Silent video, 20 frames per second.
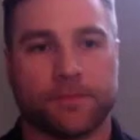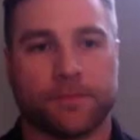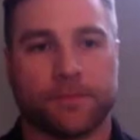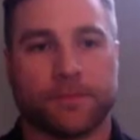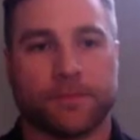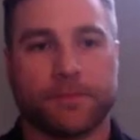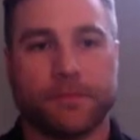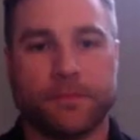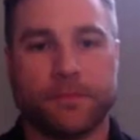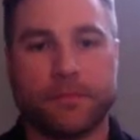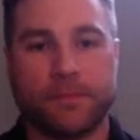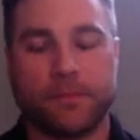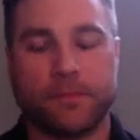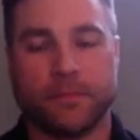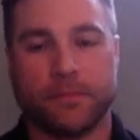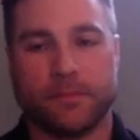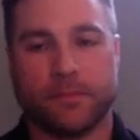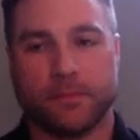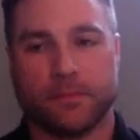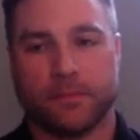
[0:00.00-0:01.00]

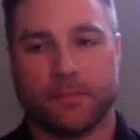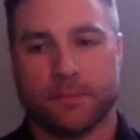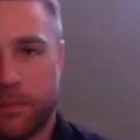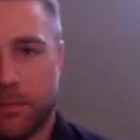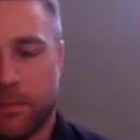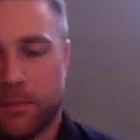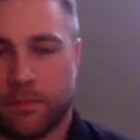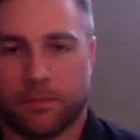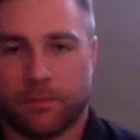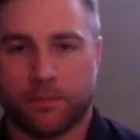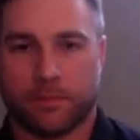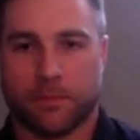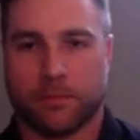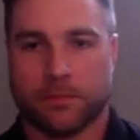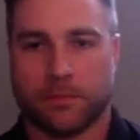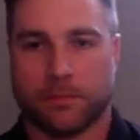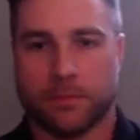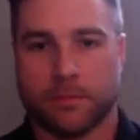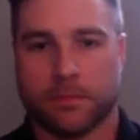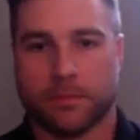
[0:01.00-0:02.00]

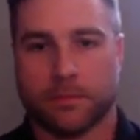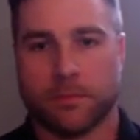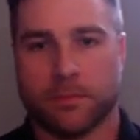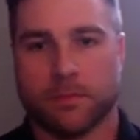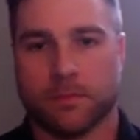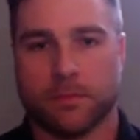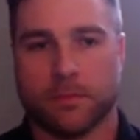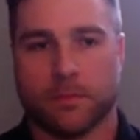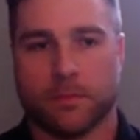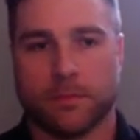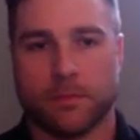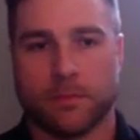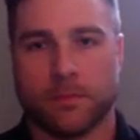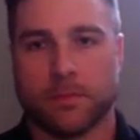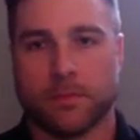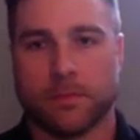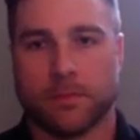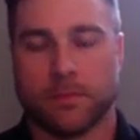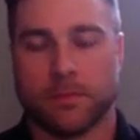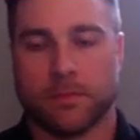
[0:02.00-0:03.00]

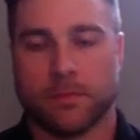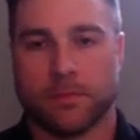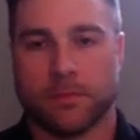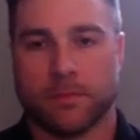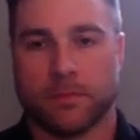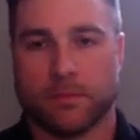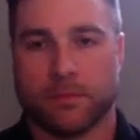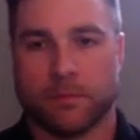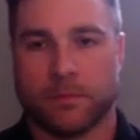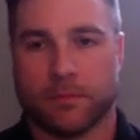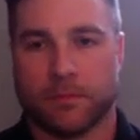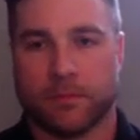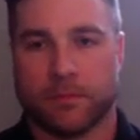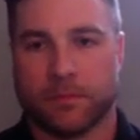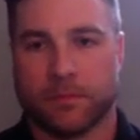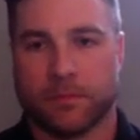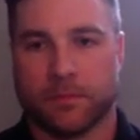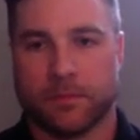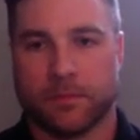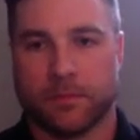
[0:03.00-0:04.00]

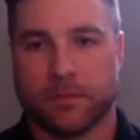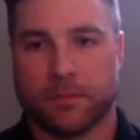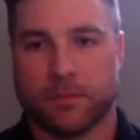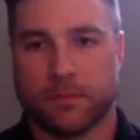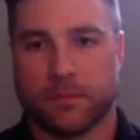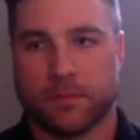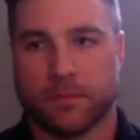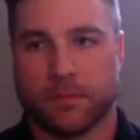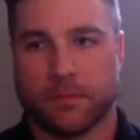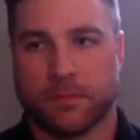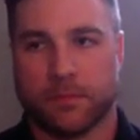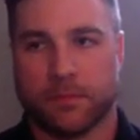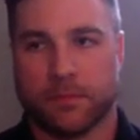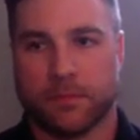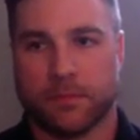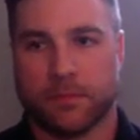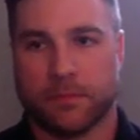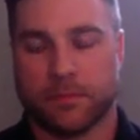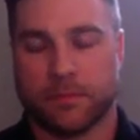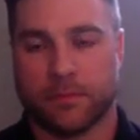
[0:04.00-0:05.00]

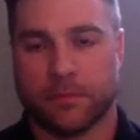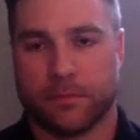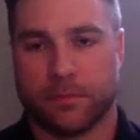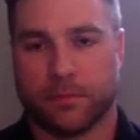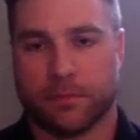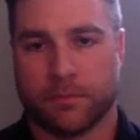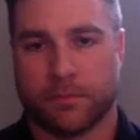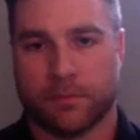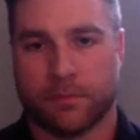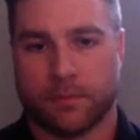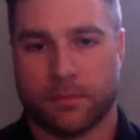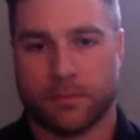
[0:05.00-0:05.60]
This person isn't speaking.